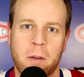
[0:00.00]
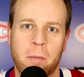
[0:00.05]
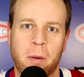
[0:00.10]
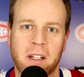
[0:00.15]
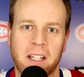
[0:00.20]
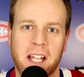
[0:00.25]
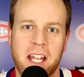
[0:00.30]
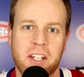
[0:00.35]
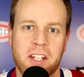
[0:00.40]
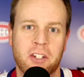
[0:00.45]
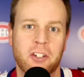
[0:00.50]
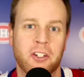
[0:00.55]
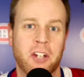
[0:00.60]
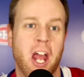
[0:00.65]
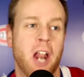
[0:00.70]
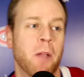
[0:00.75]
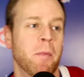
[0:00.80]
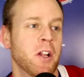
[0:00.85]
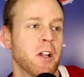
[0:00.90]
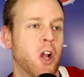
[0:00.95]
But ladies and
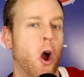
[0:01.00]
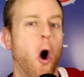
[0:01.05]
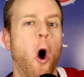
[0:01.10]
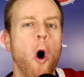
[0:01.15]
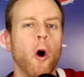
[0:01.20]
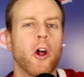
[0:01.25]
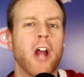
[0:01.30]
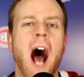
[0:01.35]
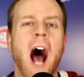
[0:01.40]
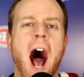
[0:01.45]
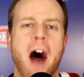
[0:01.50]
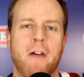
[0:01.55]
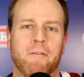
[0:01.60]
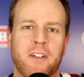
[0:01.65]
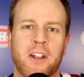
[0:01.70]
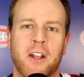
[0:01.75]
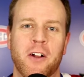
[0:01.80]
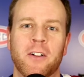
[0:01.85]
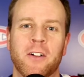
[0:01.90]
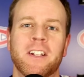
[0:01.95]
gentlemen, Cole
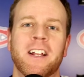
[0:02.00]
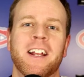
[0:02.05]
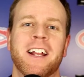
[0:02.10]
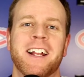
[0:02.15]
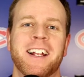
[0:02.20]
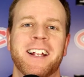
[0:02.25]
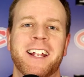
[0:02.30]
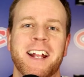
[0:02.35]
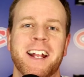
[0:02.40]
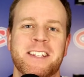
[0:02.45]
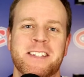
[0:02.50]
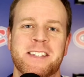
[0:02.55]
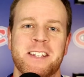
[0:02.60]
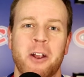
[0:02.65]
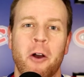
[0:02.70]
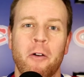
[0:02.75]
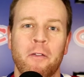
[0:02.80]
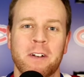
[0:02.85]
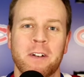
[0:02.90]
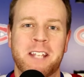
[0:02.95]
Caufield gets the
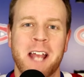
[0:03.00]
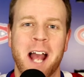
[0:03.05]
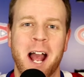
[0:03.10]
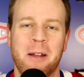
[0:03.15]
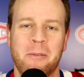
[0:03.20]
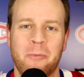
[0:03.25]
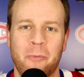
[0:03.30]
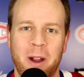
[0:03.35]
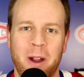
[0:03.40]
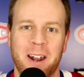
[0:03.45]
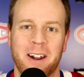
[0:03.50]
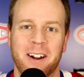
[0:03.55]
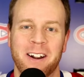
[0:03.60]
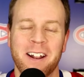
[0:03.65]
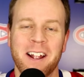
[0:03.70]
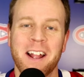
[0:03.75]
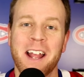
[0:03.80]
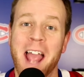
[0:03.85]
overtime winner.